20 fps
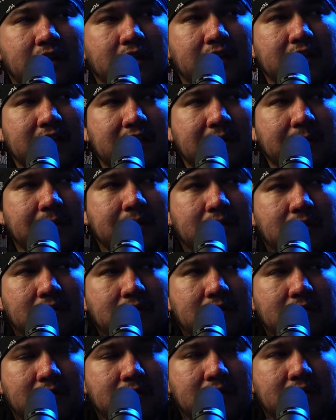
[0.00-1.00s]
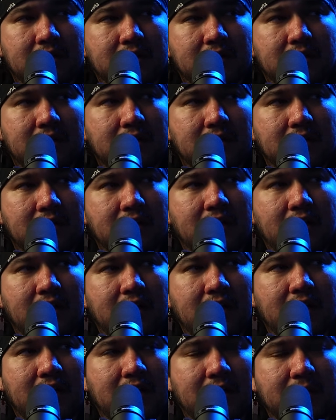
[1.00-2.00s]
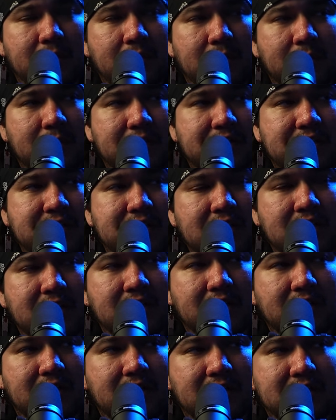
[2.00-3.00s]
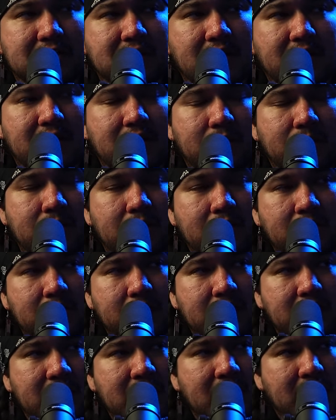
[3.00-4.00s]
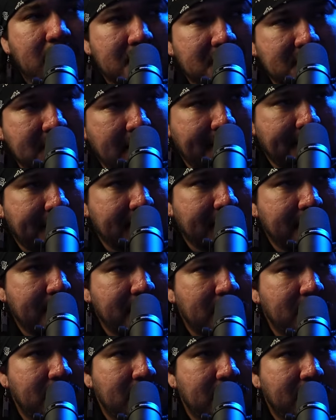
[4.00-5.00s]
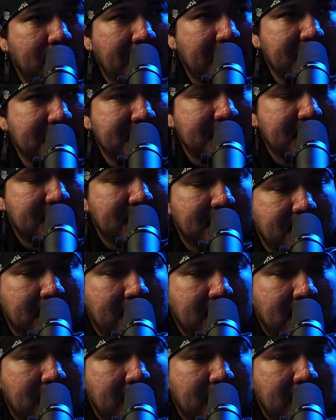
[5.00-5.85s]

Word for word: and kept going. And I remember seeing on the side of the road when you get on top of the rim and Payson,